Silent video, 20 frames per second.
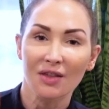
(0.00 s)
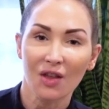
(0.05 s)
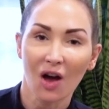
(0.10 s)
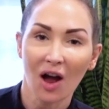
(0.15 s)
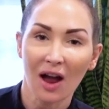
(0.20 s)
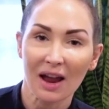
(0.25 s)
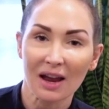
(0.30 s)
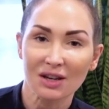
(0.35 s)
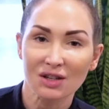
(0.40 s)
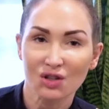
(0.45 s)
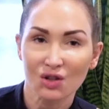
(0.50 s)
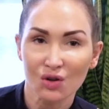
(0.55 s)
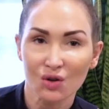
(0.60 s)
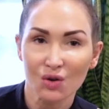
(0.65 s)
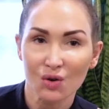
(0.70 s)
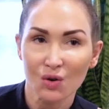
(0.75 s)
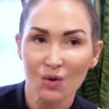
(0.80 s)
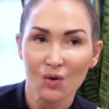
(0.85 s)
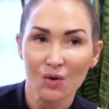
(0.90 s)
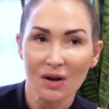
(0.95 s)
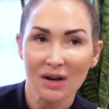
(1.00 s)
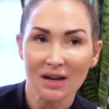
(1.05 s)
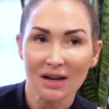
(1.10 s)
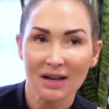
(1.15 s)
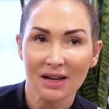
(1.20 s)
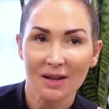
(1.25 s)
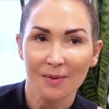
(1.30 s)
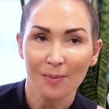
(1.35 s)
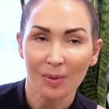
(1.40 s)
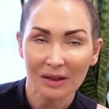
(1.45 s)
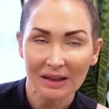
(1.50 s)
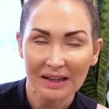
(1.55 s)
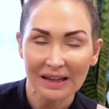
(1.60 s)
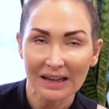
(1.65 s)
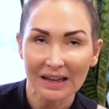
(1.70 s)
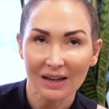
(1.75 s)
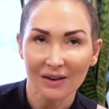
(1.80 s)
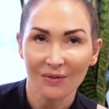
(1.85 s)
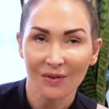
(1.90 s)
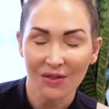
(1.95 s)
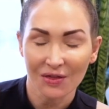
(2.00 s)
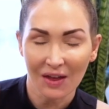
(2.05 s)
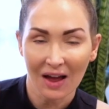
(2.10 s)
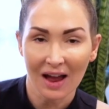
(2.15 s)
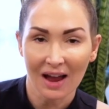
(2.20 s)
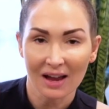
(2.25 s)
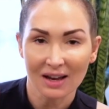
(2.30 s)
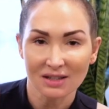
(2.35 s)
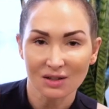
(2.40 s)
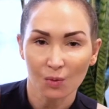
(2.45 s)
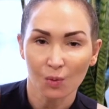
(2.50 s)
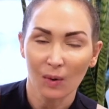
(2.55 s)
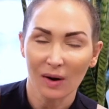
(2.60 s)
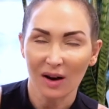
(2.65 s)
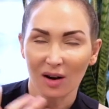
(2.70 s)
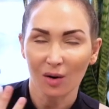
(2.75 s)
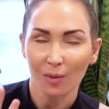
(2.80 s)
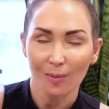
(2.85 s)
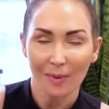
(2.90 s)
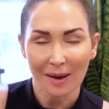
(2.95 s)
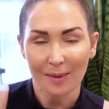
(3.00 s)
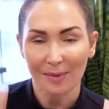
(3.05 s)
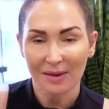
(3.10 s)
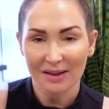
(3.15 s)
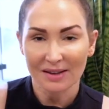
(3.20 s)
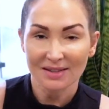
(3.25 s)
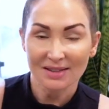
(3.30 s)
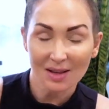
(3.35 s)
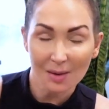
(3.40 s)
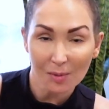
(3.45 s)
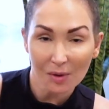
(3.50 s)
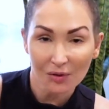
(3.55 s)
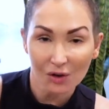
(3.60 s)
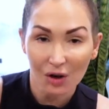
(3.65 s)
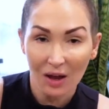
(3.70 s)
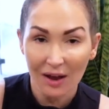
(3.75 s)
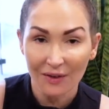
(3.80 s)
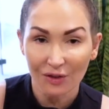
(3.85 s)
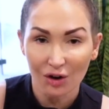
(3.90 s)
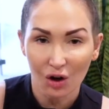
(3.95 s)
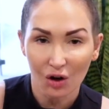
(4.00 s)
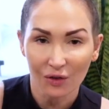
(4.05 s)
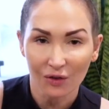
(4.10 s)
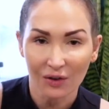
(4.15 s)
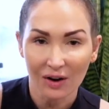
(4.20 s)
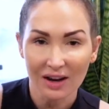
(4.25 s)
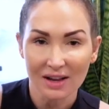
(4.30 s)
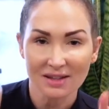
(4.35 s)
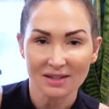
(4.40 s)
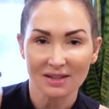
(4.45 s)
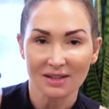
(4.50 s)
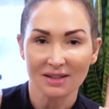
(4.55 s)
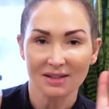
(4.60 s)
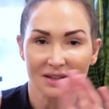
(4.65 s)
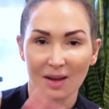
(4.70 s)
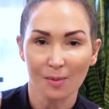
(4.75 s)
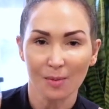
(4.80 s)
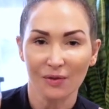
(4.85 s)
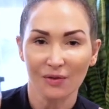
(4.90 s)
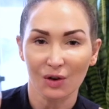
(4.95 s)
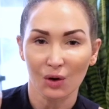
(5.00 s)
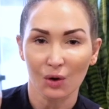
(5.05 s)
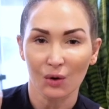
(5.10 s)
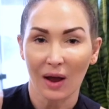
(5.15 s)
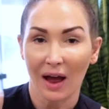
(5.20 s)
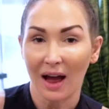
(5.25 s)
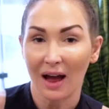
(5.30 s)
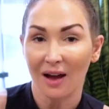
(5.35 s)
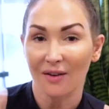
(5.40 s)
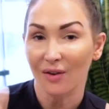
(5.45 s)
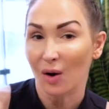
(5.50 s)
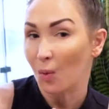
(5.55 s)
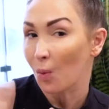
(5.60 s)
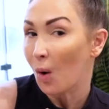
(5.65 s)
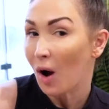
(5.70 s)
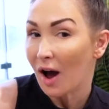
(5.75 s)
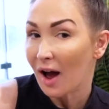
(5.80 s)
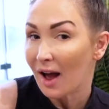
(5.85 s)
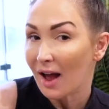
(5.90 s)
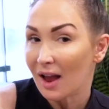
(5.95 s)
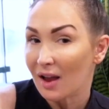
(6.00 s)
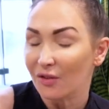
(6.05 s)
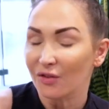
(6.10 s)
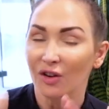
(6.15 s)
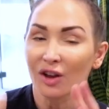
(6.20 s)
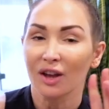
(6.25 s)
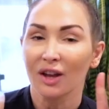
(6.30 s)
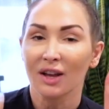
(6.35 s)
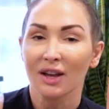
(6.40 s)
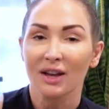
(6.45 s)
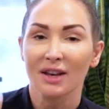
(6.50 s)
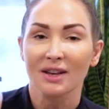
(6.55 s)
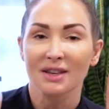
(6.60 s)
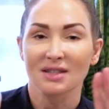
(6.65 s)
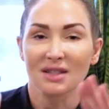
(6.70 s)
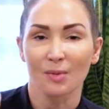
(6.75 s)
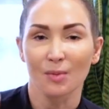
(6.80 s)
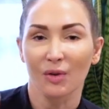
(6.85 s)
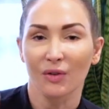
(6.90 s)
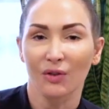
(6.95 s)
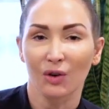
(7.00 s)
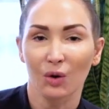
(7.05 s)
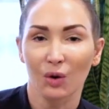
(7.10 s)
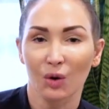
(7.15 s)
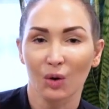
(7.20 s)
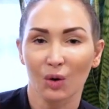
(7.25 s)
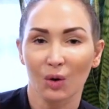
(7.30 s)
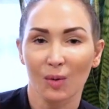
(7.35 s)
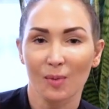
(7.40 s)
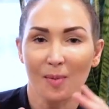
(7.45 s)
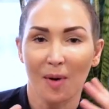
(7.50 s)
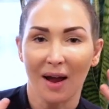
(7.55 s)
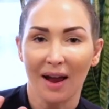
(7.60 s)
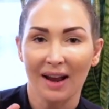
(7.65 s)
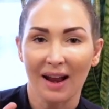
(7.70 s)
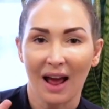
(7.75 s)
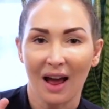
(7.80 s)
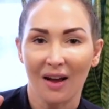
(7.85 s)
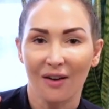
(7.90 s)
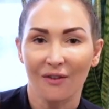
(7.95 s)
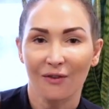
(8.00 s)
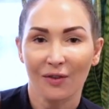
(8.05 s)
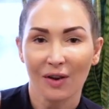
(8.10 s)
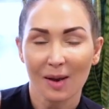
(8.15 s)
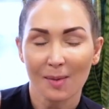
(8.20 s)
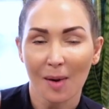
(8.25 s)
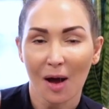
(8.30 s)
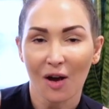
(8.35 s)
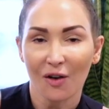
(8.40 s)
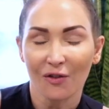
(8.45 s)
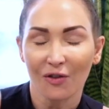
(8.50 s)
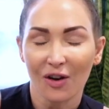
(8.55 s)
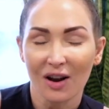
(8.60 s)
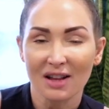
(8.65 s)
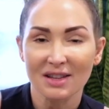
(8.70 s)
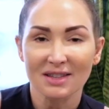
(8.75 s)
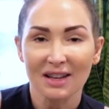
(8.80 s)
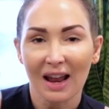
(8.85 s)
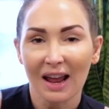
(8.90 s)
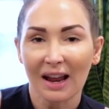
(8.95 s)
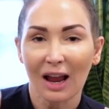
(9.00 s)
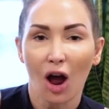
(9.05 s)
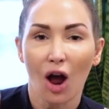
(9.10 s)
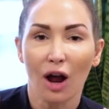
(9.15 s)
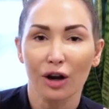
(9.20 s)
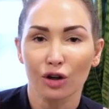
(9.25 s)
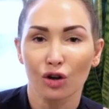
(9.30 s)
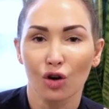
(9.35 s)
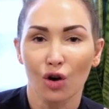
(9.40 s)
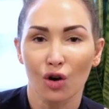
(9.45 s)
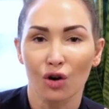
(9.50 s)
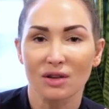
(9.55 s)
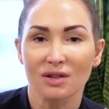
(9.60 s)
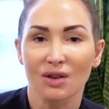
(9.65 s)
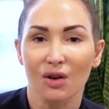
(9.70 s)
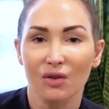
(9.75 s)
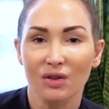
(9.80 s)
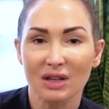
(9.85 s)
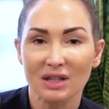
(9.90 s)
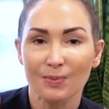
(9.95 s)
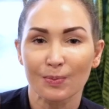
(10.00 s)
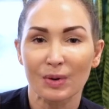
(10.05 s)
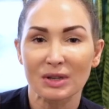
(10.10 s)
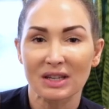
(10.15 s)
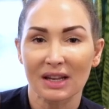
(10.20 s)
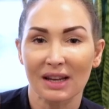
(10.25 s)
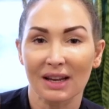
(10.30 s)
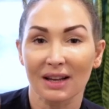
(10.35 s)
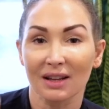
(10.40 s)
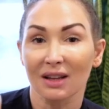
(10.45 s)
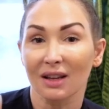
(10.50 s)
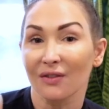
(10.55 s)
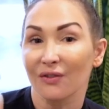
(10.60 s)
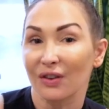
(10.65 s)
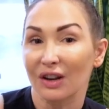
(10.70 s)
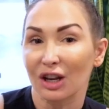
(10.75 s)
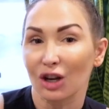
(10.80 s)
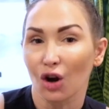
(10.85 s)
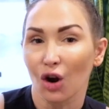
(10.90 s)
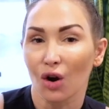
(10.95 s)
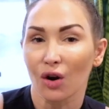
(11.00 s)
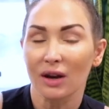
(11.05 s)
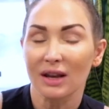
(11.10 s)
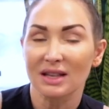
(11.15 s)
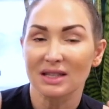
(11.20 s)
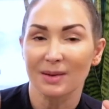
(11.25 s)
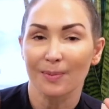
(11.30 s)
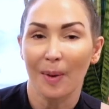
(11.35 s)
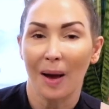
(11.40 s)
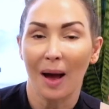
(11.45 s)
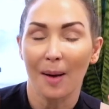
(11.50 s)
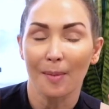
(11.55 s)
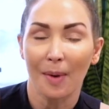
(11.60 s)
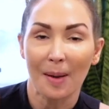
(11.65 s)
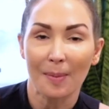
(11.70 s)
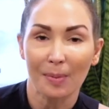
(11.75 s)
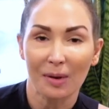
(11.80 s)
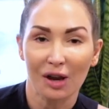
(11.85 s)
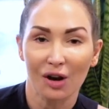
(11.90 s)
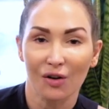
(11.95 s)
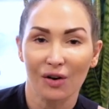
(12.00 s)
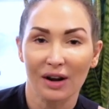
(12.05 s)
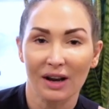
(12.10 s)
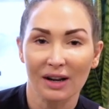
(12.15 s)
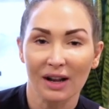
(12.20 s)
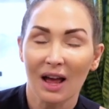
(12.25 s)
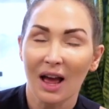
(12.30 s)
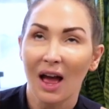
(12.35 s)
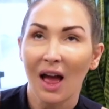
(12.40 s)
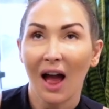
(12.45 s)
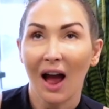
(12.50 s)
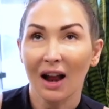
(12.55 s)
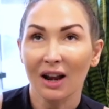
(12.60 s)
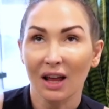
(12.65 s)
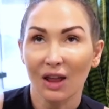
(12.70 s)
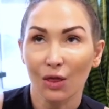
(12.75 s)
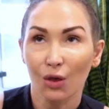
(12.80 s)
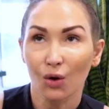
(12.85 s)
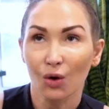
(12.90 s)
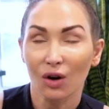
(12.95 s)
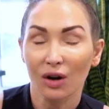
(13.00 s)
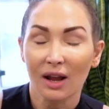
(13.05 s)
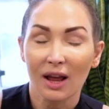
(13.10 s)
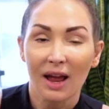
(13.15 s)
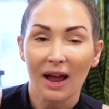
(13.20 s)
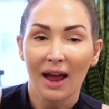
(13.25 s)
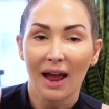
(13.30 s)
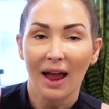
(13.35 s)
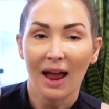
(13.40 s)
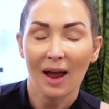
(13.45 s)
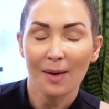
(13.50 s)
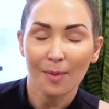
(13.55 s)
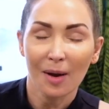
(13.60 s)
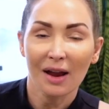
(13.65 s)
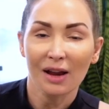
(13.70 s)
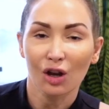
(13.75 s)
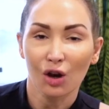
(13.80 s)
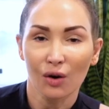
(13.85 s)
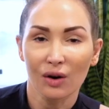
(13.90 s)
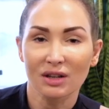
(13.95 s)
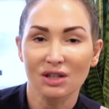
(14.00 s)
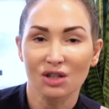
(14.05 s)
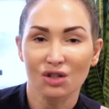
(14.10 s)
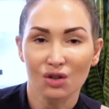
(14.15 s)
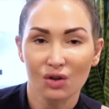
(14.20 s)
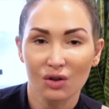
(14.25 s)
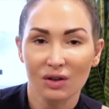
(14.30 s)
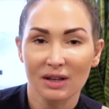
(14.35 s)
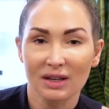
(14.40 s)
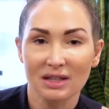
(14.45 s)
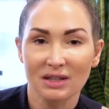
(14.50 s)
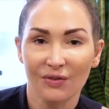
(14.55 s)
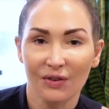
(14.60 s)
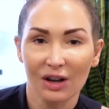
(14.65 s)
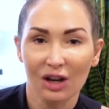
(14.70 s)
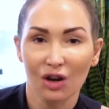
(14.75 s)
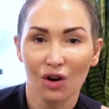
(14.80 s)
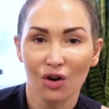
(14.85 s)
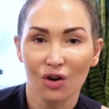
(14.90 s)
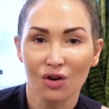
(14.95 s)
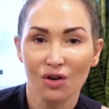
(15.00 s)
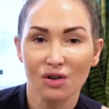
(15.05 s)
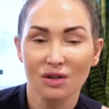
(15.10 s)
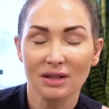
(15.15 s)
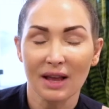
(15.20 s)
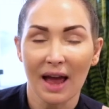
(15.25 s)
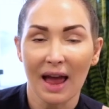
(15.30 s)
I do believe that, well, maybe some of you have girlfriends, some of you have a wife, some of you might have female friends, like, I don't know. So this particular video is about my period, and I thought, am I going to do these videos?